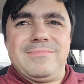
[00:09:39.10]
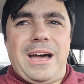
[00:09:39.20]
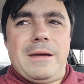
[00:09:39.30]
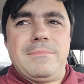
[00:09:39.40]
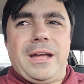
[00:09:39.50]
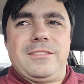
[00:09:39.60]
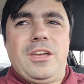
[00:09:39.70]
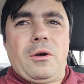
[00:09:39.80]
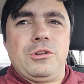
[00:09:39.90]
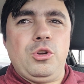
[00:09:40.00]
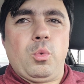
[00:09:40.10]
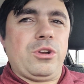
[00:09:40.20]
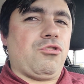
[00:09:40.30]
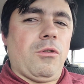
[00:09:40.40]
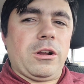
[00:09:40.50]
I'm not telling you
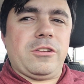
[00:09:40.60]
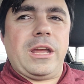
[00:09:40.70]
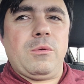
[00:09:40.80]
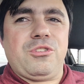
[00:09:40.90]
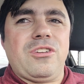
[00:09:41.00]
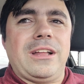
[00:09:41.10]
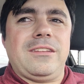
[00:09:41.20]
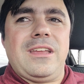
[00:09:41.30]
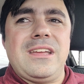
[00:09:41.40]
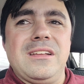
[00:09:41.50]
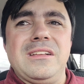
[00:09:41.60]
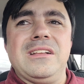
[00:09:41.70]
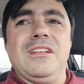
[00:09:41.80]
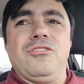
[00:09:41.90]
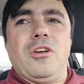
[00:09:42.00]
which drug to take, which not to take.
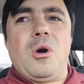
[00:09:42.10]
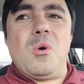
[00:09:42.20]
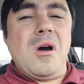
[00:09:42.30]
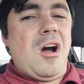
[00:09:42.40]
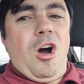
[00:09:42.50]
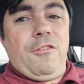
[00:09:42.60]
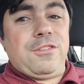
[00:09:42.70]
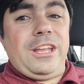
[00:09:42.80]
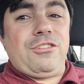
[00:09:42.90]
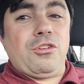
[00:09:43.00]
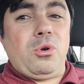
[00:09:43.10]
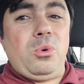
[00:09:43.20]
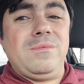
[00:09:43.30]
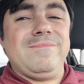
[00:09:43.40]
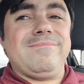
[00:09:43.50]
So hopefully
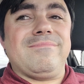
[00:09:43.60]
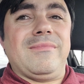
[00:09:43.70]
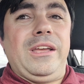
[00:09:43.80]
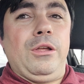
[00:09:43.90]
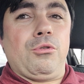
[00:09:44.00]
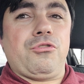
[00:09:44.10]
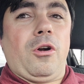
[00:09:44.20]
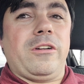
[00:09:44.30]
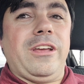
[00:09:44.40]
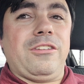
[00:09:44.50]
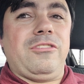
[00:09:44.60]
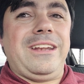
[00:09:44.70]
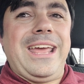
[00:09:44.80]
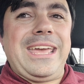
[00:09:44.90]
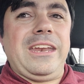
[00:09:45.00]
soon he'll start
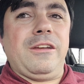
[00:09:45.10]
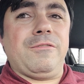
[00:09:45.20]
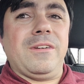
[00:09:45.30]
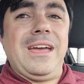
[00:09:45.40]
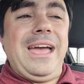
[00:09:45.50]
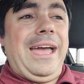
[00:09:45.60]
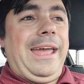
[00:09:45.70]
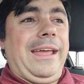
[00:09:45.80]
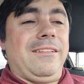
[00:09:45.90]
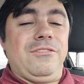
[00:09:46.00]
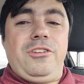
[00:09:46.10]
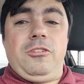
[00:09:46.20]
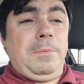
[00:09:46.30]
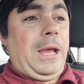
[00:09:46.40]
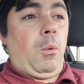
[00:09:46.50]
testing negative and
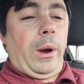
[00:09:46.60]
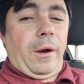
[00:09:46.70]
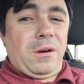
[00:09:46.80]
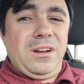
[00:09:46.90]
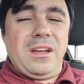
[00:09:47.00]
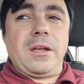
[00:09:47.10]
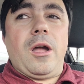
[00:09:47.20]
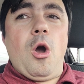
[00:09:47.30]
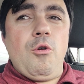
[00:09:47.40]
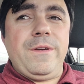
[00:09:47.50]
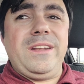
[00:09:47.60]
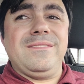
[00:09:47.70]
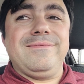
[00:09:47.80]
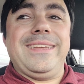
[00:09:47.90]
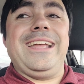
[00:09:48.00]
just be aware. COVID,
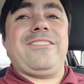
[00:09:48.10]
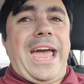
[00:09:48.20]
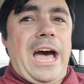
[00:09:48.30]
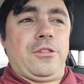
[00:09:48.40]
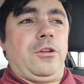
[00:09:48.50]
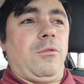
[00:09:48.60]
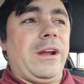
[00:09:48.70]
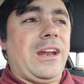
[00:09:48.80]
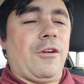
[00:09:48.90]
it's out there right now.